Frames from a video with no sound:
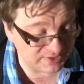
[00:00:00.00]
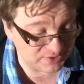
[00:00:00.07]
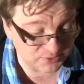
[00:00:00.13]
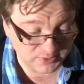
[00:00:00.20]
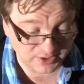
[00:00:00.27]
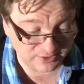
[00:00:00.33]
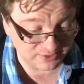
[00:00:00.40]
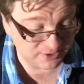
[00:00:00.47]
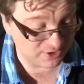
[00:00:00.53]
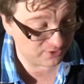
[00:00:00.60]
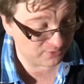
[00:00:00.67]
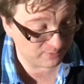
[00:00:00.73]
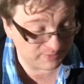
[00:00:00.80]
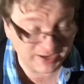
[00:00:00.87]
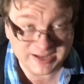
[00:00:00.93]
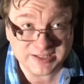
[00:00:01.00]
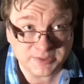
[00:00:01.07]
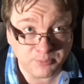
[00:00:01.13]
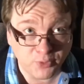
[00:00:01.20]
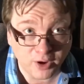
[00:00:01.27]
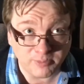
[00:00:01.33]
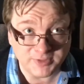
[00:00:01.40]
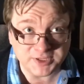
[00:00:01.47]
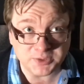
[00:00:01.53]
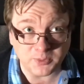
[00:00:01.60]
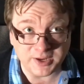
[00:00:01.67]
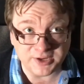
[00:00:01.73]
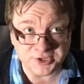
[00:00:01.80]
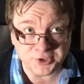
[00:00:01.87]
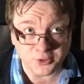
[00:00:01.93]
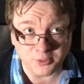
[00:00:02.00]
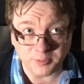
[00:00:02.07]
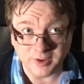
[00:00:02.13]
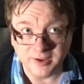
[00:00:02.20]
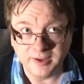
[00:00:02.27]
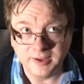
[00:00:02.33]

do not know. It's probably a Swedish group.